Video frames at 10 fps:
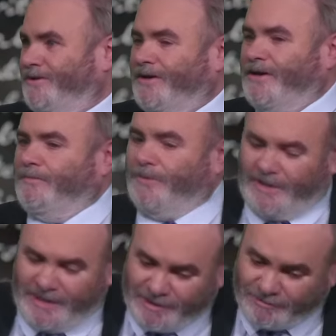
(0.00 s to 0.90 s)
Yeah.
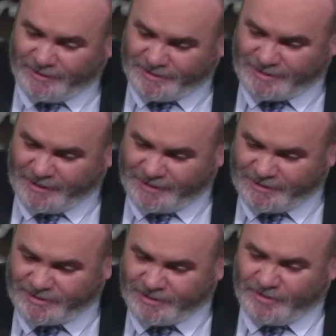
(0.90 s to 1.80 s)
But here it
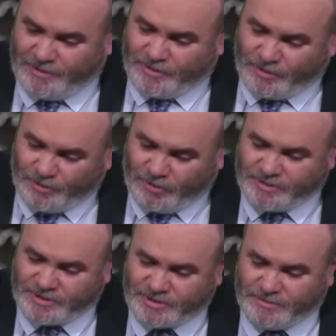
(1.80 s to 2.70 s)
says,
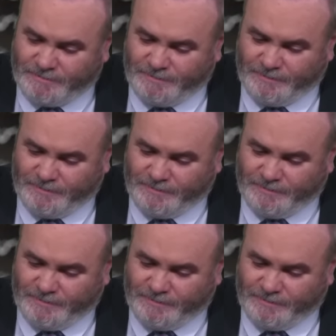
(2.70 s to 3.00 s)
God's